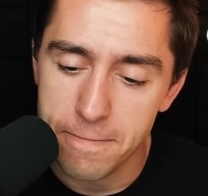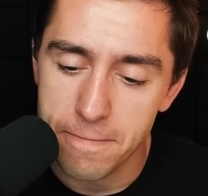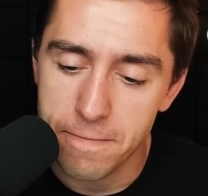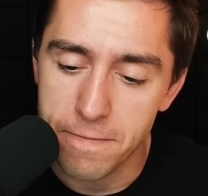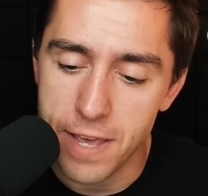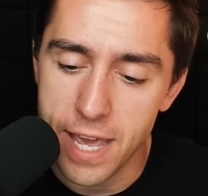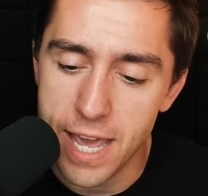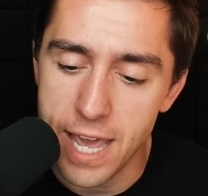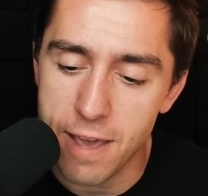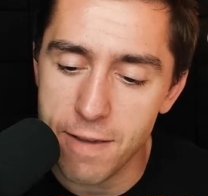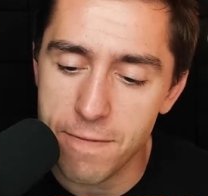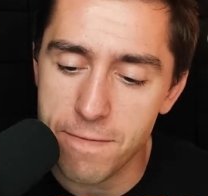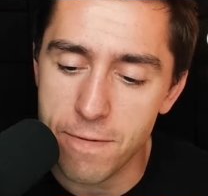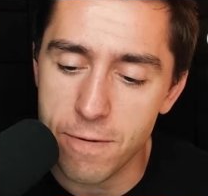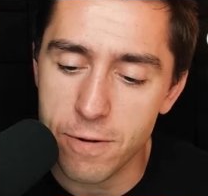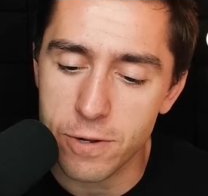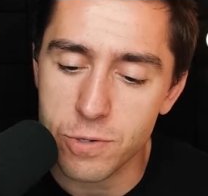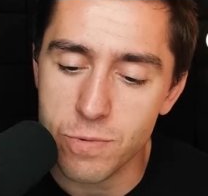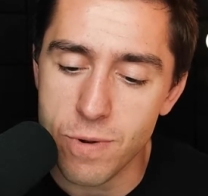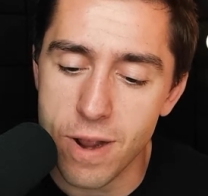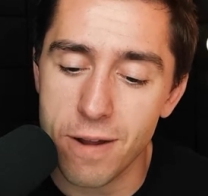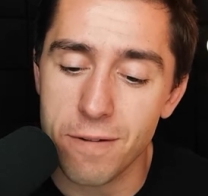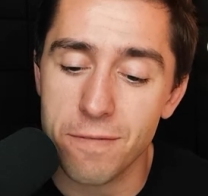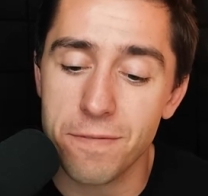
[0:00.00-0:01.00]
Ferreira
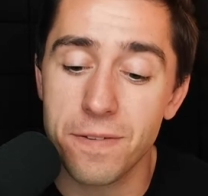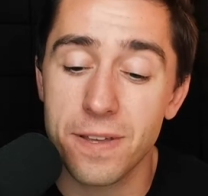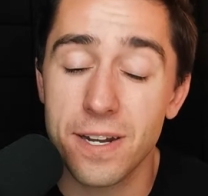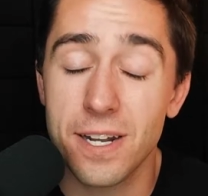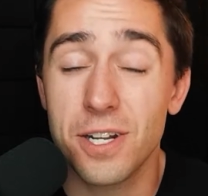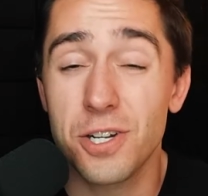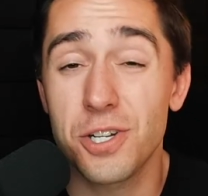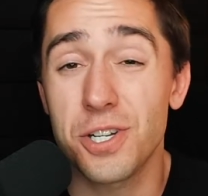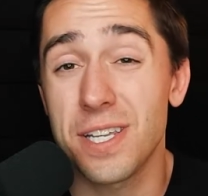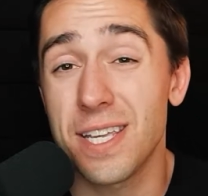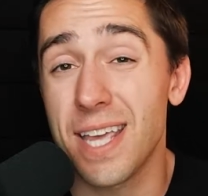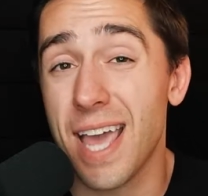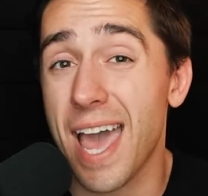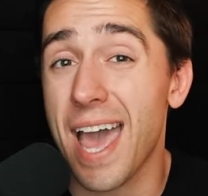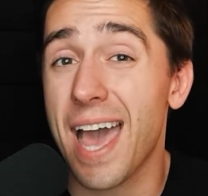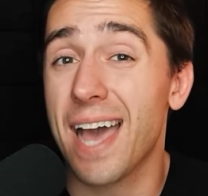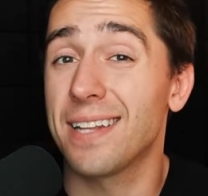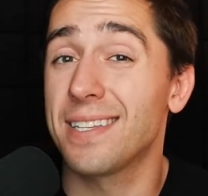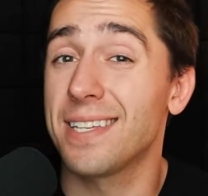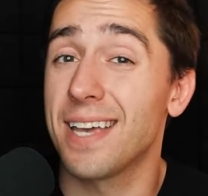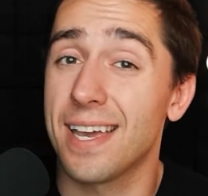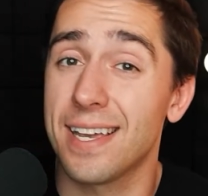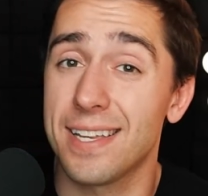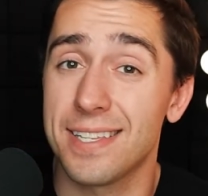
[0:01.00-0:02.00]
first round finish?
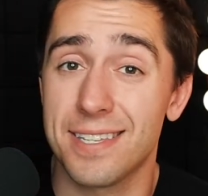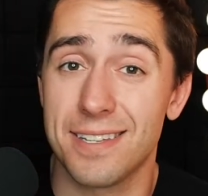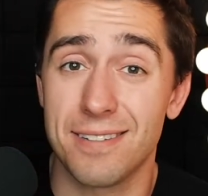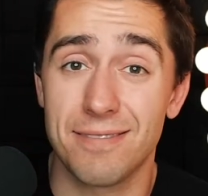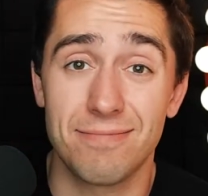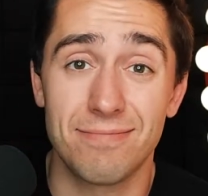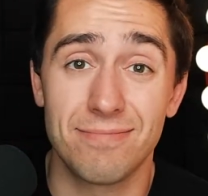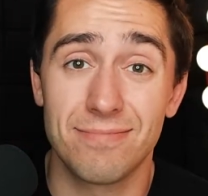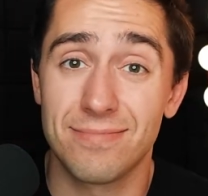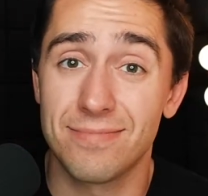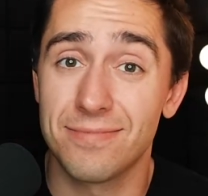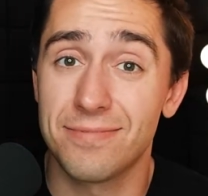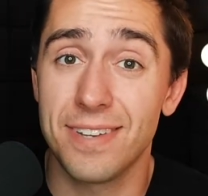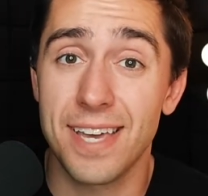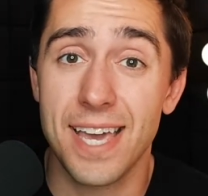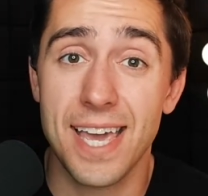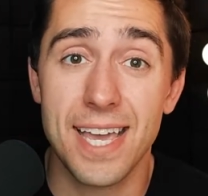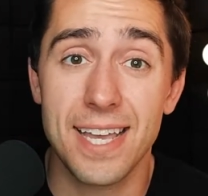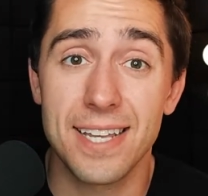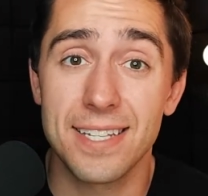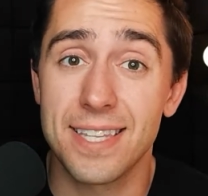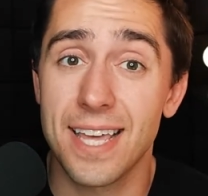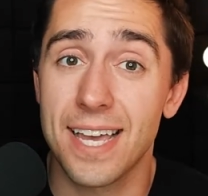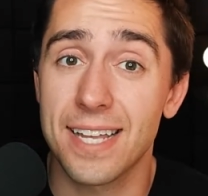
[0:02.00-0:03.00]
Yeah, Tyson.
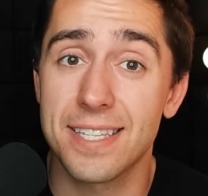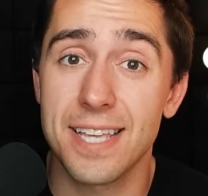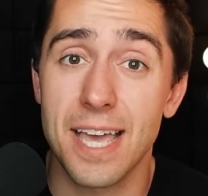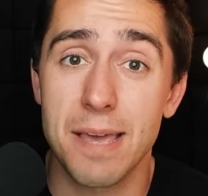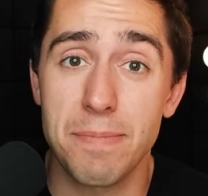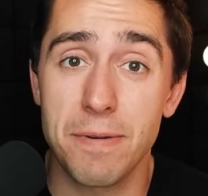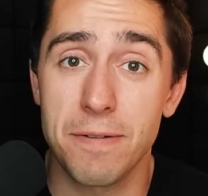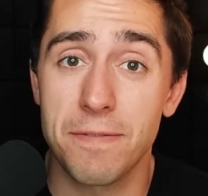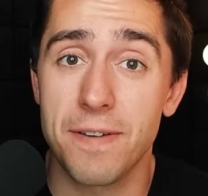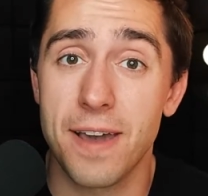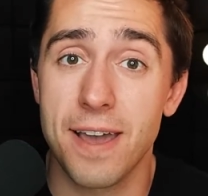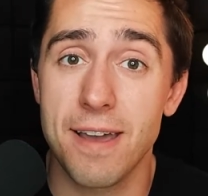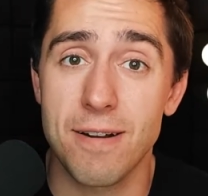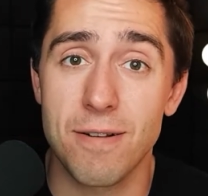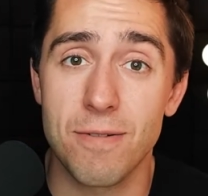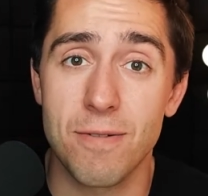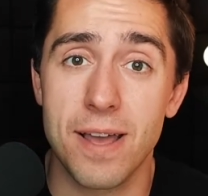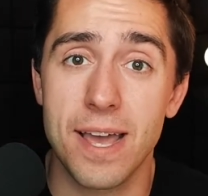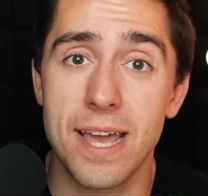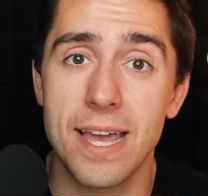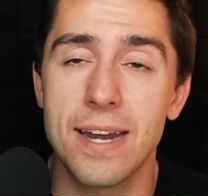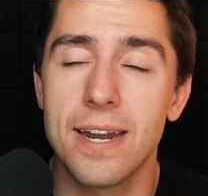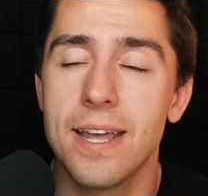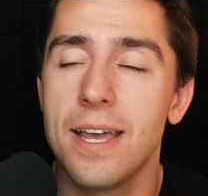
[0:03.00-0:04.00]
Ferreira is that type of fighter,
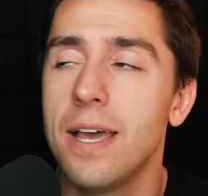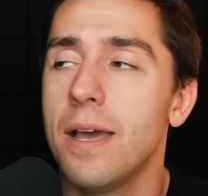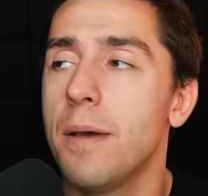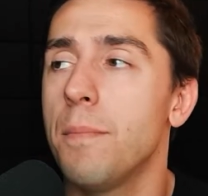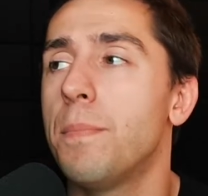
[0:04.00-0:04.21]
right?